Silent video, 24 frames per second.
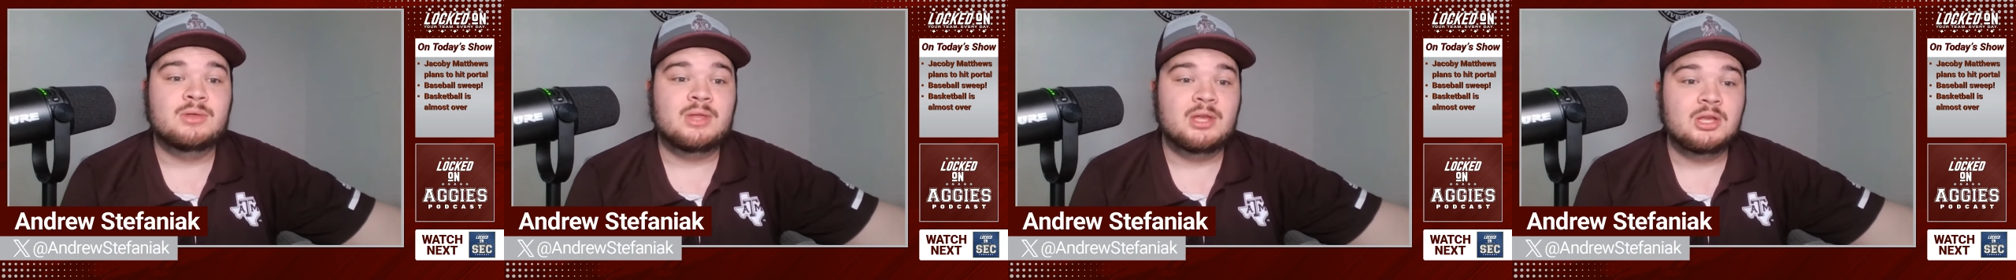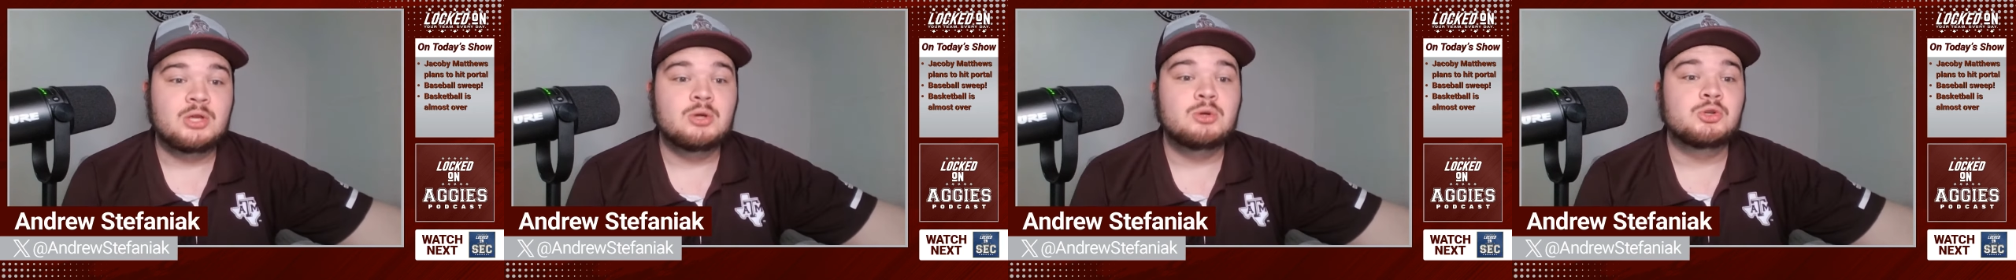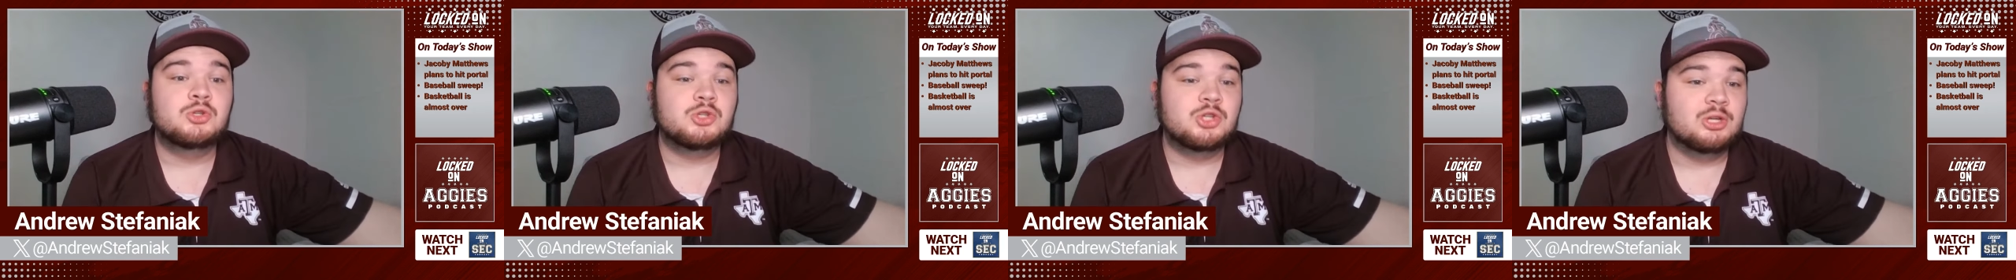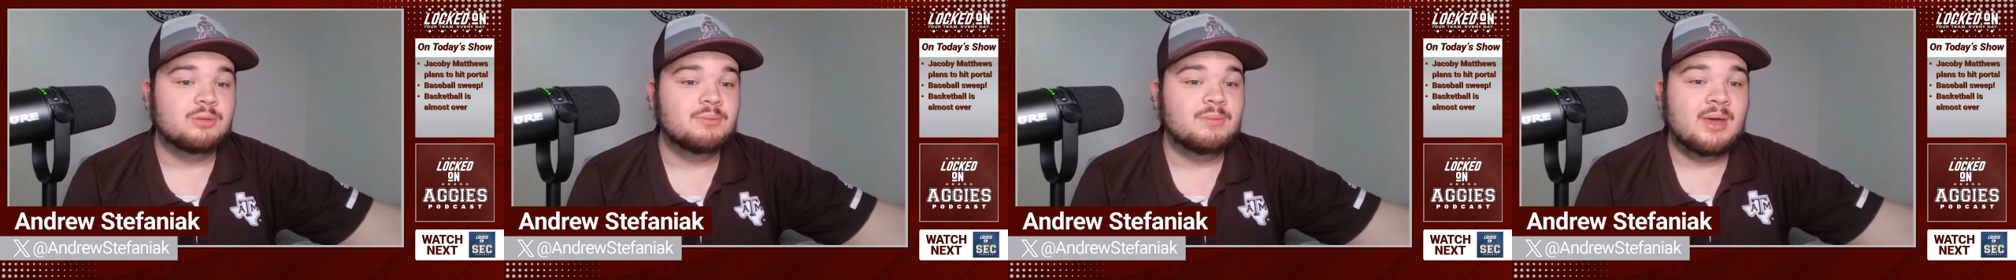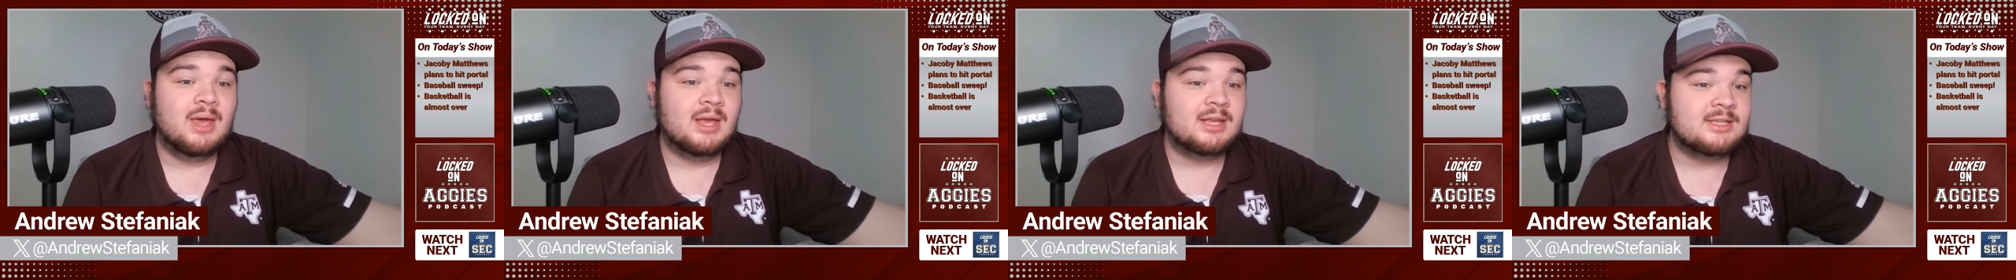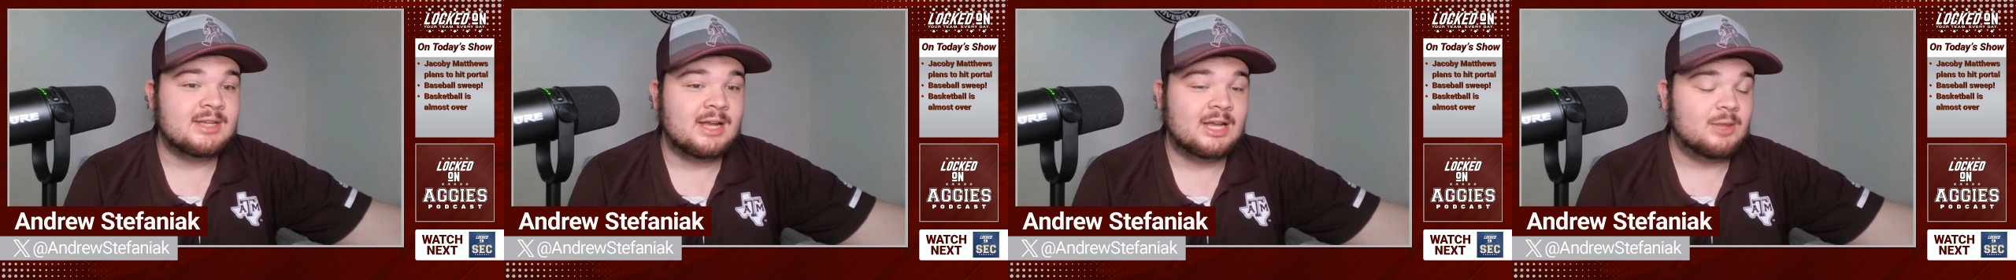that you shouldn't be
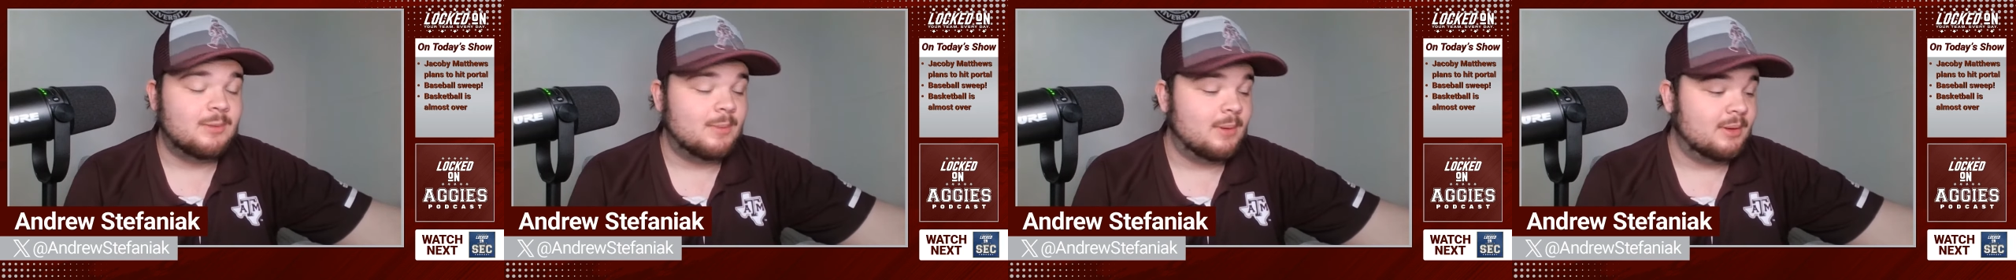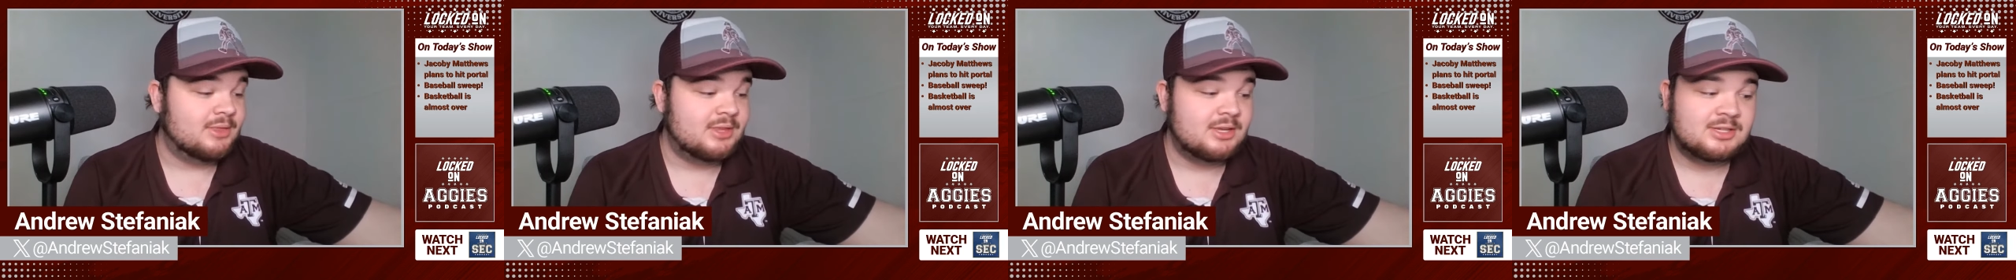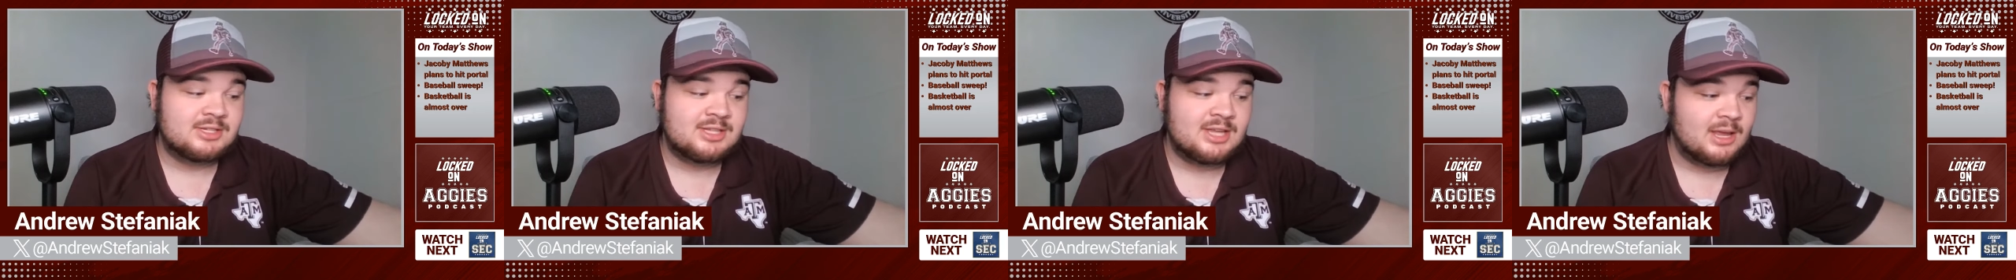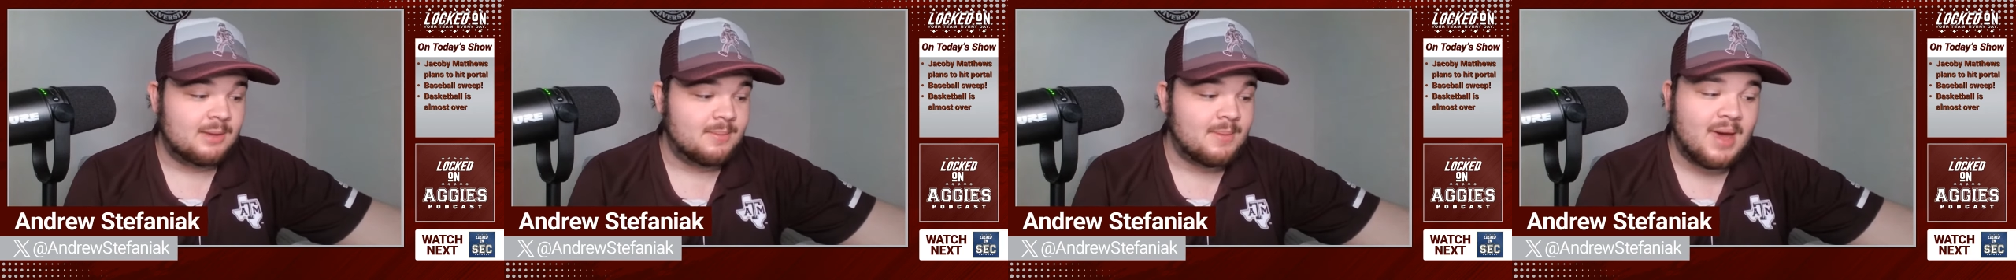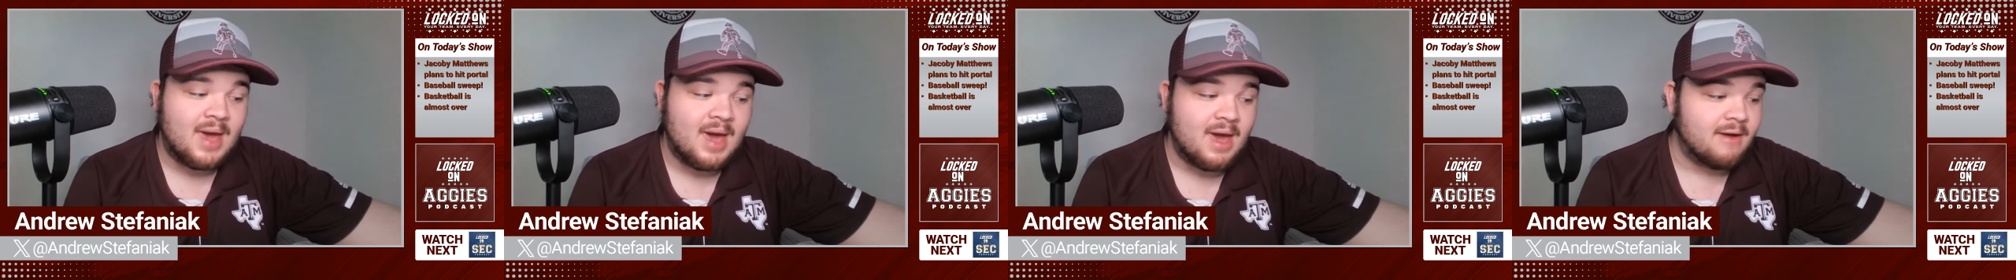excited about this team.